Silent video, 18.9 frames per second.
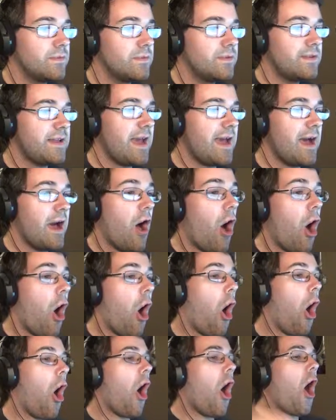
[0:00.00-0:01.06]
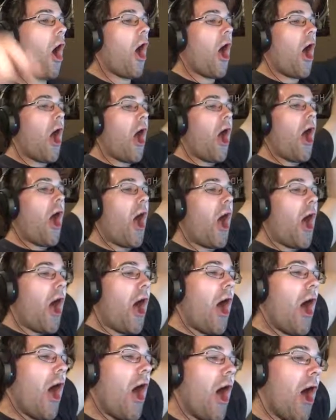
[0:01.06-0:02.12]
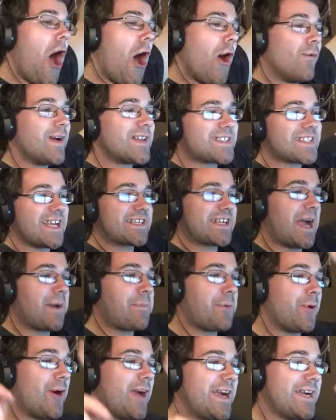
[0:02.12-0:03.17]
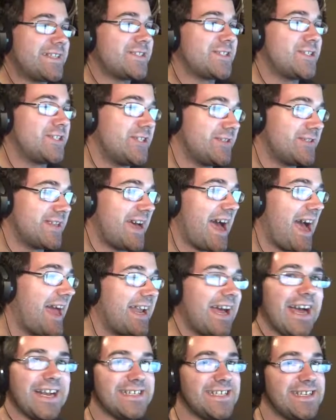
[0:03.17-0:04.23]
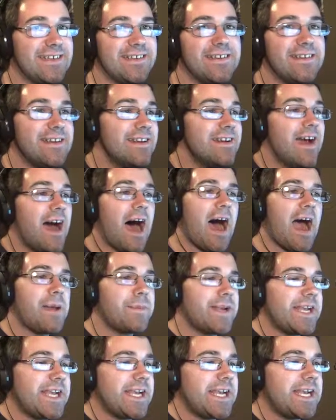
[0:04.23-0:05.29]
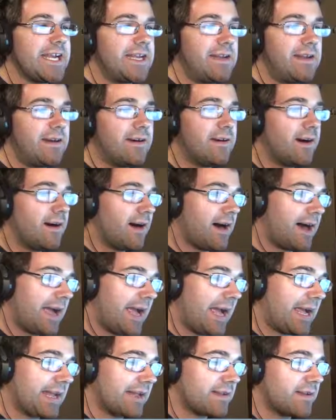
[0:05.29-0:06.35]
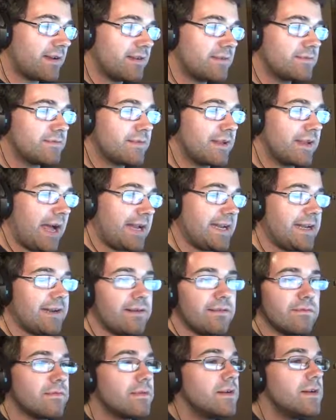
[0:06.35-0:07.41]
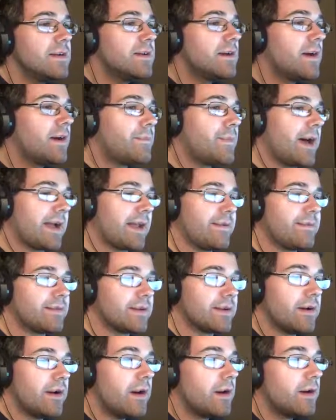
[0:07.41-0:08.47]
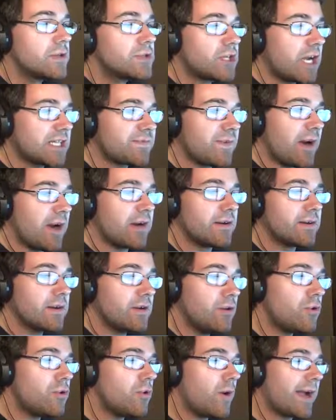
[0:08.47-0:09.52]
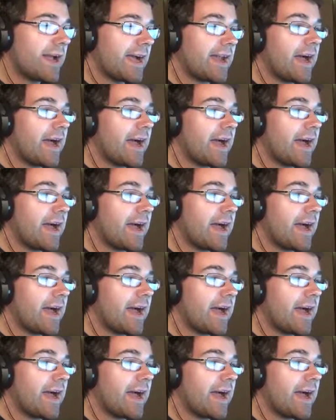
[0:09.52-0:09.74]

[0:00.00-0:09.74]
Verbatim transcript: Yeah! Oh! It's like I planned to do that. I didn't. I mean... I didn't. I'm not even gonna... Shots fired. Ooh, I got